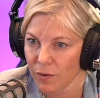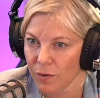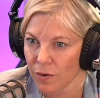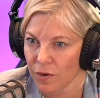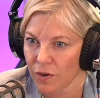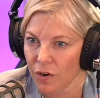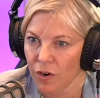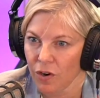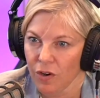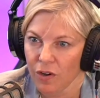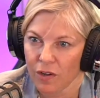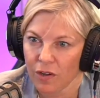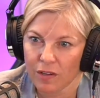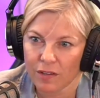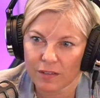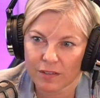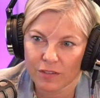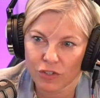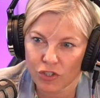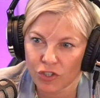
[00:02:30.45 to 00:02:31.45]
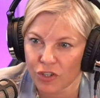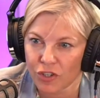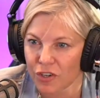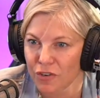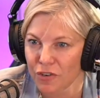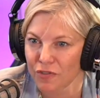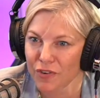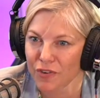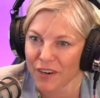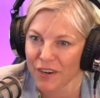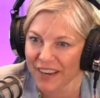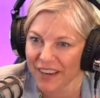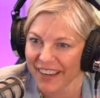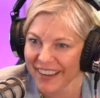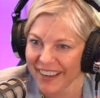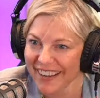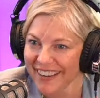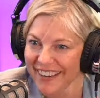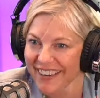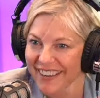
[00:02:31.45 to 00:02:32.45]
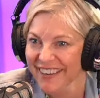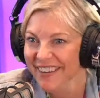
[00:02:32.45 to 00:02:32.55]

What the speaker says: or all sugar-free.